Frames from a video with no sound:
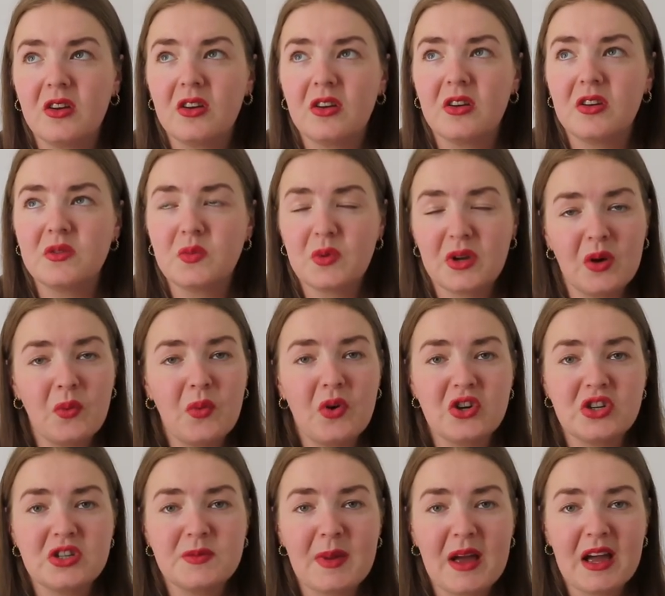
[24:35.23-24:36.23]
because when I
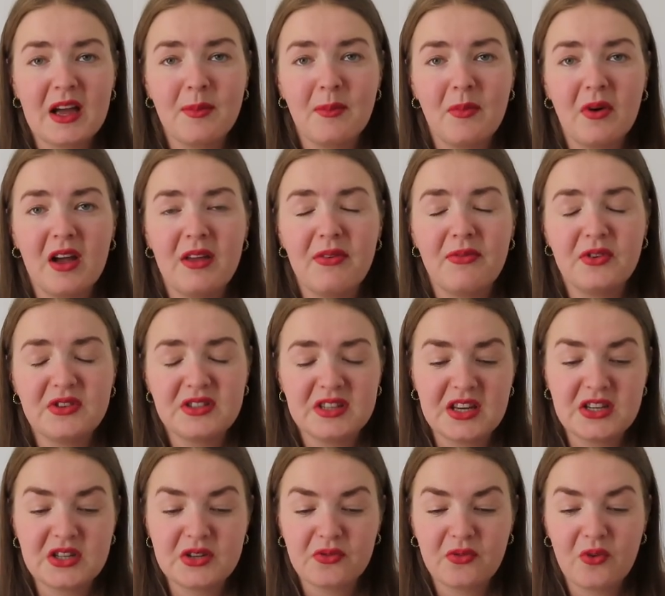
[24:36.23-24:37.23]
watched back my
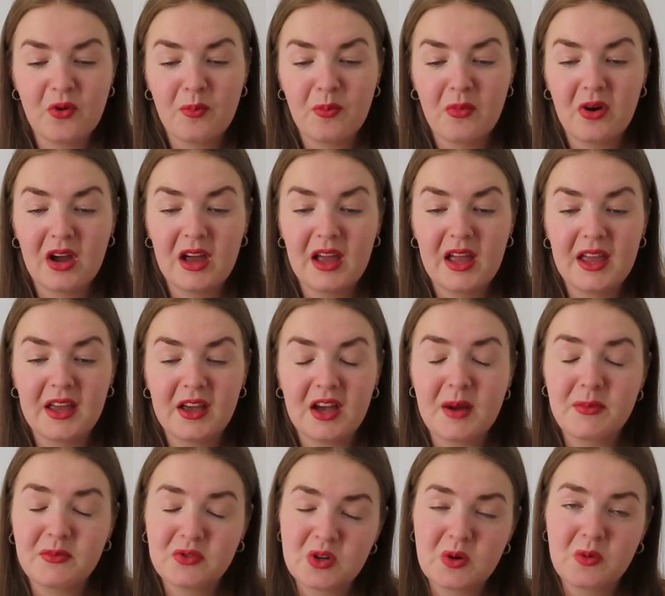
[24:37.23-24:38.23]
footage from my
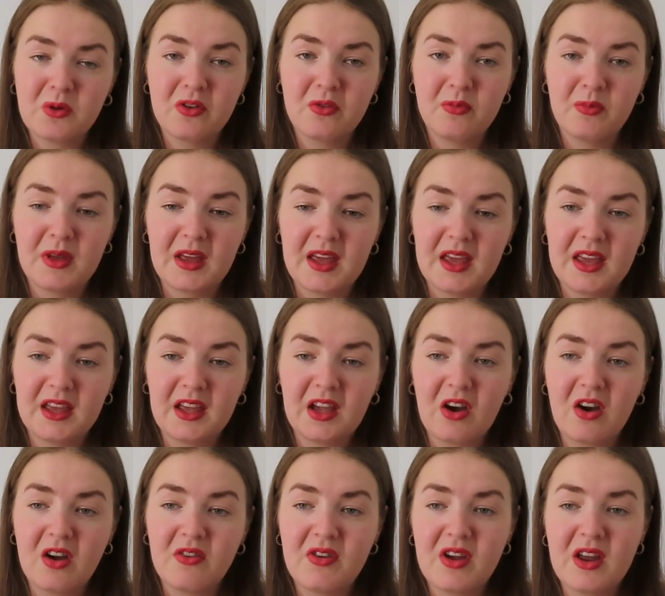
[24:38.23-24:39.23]
Come Shop With Me,
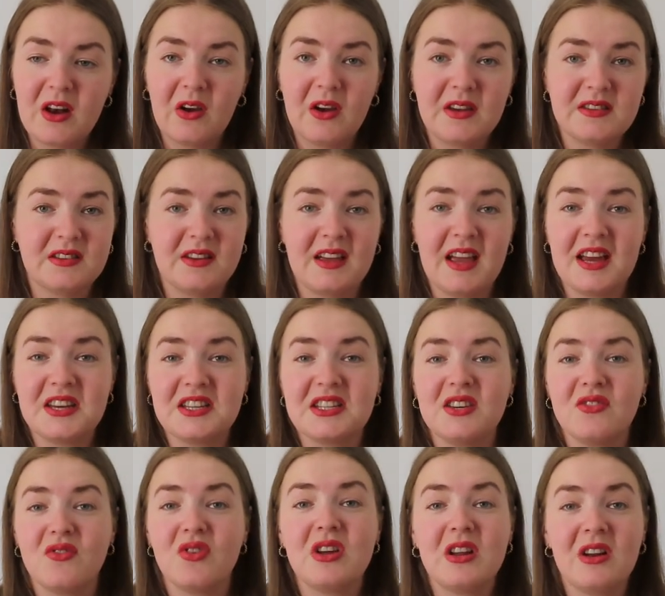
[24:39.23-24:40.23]
I realised I
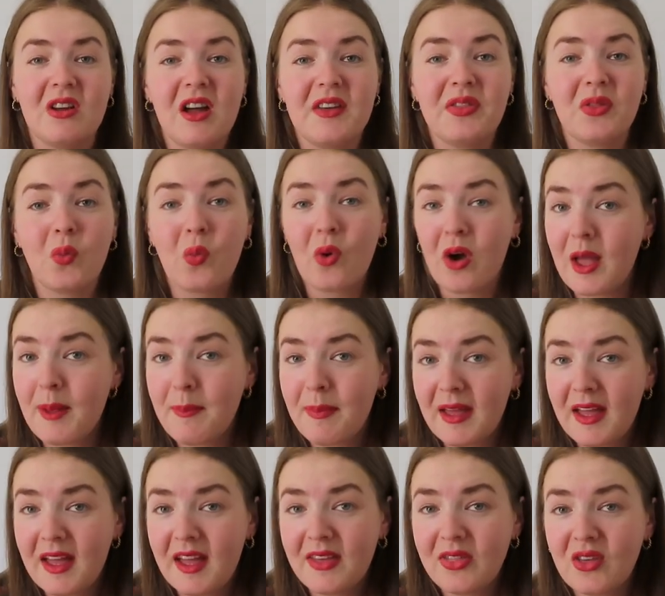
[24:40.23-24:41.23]
actually really liked the white
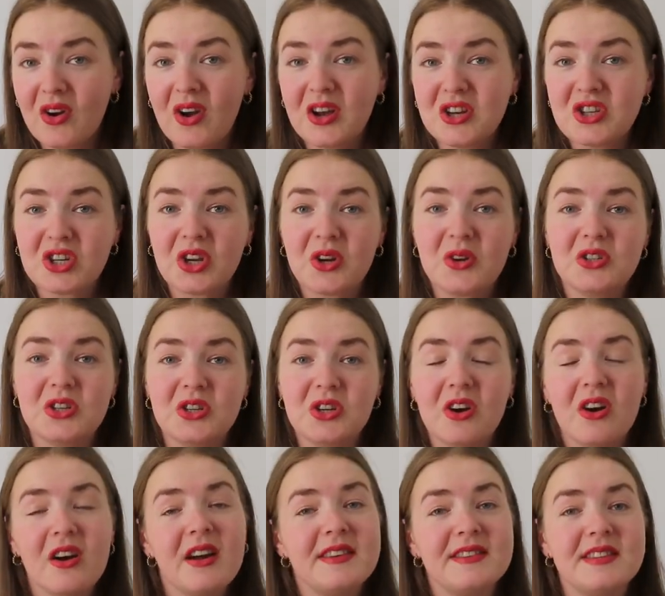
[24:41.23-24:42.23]
pair that I showed you
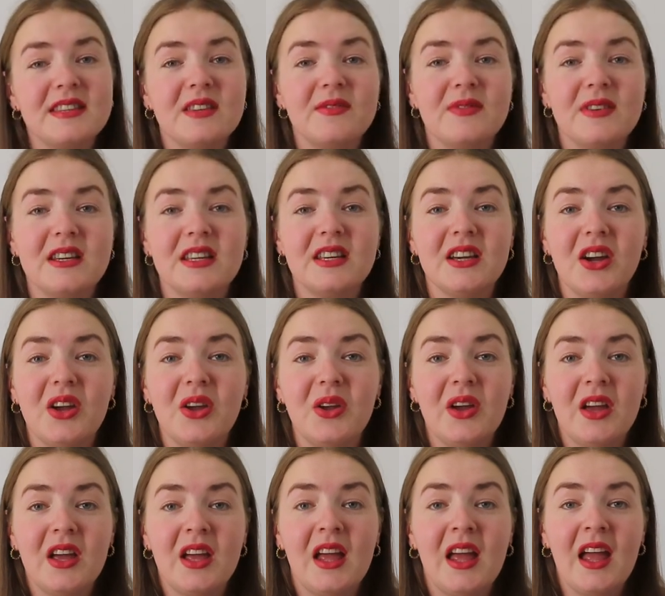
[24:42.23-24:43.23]
guys in the
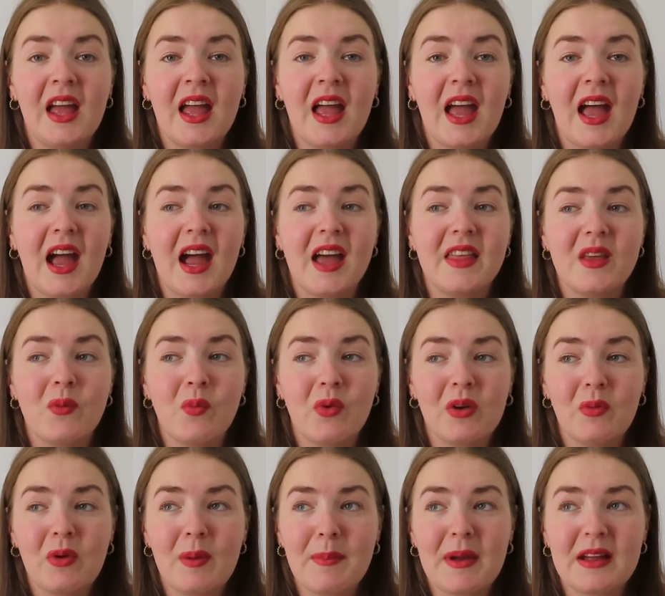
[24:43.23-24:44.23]
video. And then
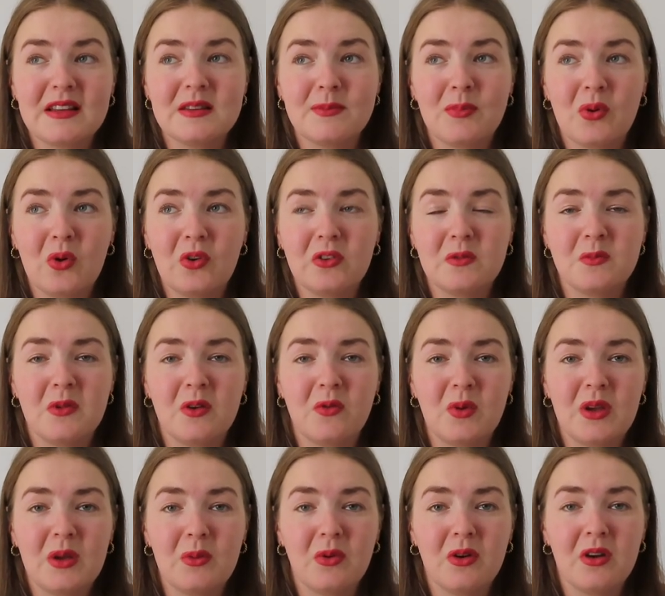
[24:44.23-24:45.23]
when I went back to
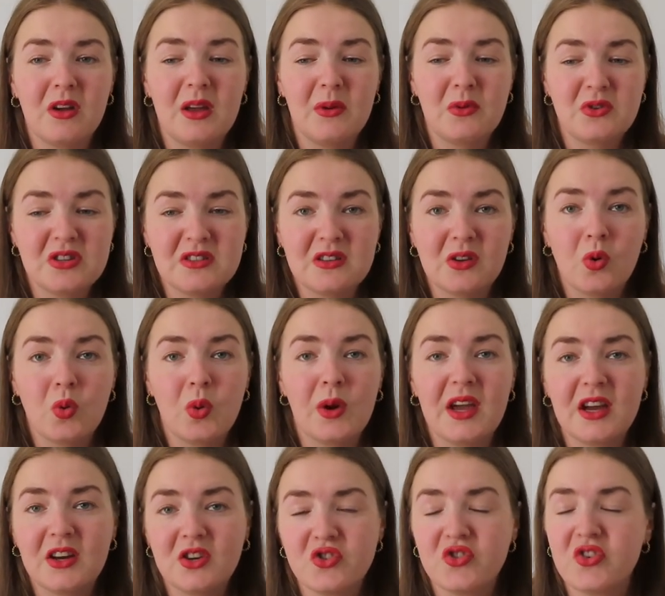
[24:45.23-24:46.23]
Portsmouth, it was just a
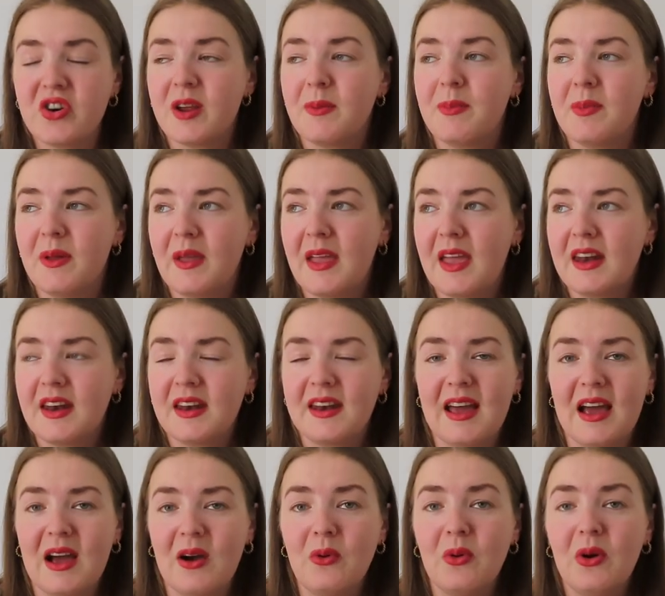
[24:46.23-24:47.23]
quick trip in and
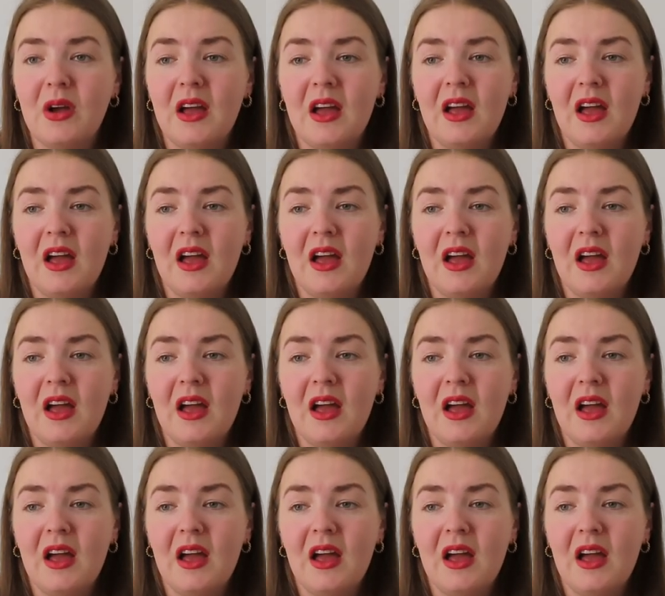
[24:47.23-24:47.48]
out,